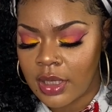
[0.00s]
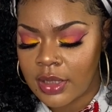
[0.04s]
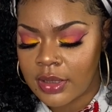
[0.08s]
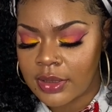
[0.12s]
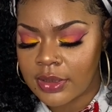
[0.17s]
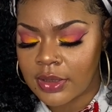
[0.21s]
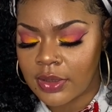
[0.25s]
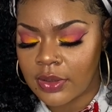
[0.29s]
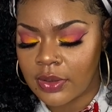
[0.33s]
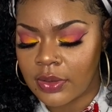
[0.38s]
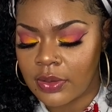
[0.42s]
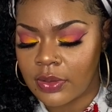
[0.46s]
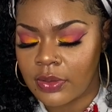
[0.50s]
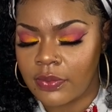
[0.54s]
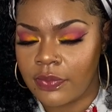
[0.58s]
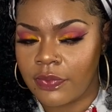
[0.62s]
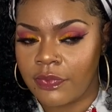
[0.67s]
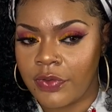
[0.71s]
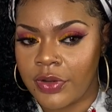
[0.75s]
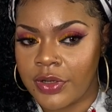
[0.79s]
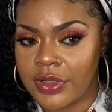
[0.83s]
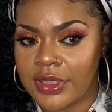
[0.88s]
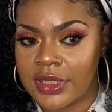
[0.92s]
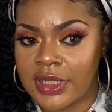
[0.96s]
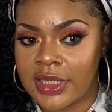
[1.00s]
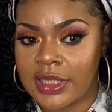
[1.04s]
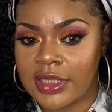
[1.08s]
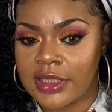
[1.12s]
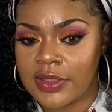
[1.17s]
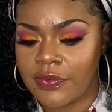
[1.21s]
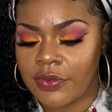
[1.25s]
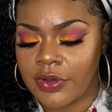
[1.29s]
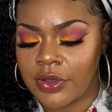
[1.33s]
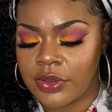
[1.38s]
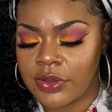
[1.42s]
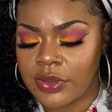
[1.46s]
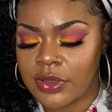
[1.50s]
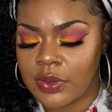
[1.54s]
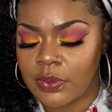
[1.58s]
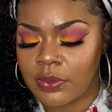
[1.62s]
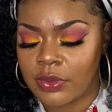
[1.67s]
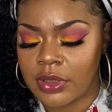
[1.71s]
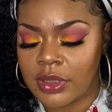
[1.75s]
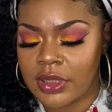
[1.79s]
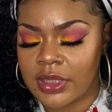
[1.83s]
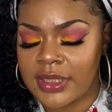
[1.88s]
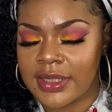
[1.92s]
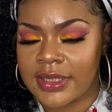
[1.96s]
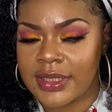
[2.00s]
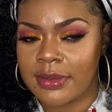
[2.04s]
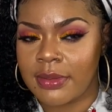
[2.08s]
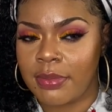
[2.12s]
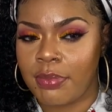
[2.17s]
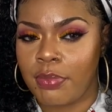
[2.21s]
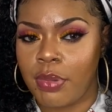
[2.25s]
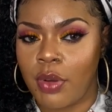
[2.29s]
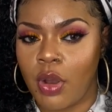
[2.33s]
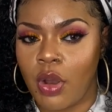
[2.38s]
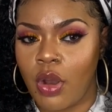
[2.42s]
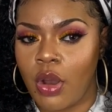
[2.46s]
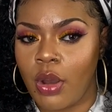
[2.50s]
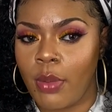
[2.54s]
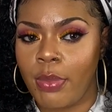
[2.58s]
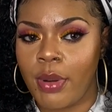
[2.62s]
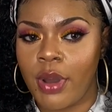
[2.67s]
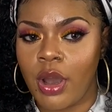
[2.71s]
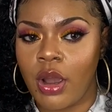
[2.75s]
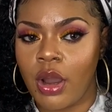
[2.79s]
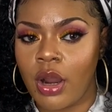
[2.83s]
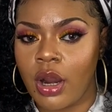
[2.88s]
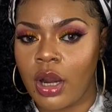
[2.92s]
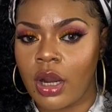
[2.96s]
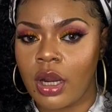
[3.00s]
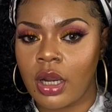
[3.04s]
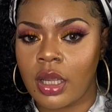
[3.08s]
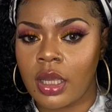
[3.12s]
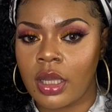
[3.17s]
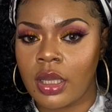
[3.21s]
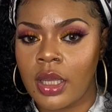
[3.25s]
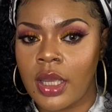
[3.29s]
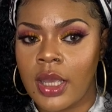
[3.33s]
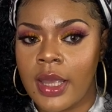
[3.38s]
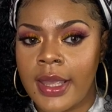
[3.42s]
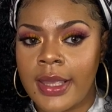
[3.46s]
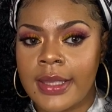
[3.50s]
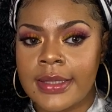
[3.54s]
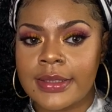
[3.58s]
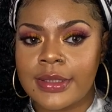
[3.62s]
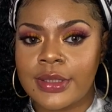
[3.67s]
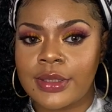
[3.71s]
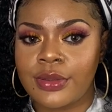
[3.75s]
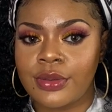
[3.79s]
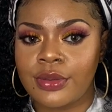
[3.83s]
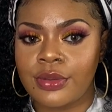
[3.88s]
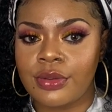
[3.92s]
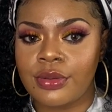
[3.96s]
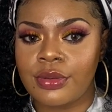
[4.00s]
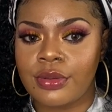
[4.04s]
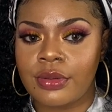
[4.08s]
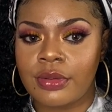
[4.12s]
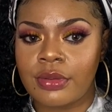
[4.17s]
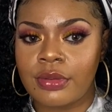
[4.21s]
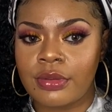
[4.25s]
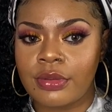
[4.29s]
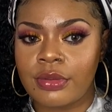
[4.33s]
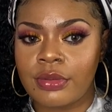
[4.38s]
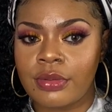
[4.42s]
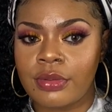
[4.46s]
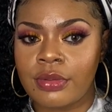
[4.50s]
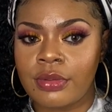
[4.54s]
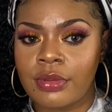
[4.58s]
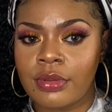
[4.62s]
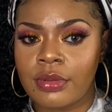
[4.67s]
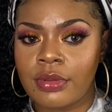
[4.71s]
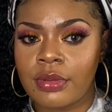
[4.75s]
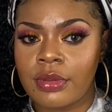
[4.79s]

So first things first was ballpark to